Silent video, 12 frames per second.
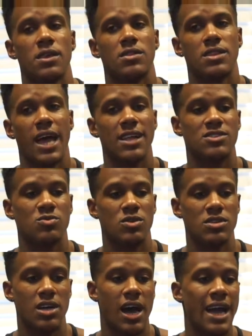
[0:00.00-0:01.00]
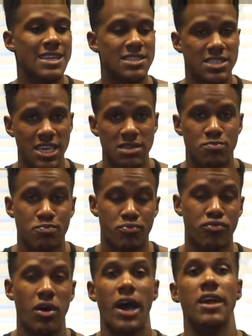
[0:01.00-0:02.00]
that's what I did
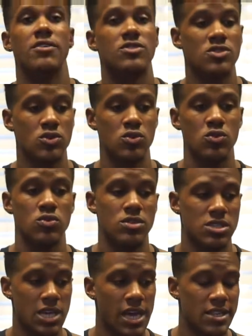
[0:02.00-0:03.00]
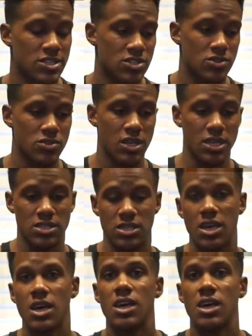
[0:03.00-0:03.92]
prior to deciding to do this.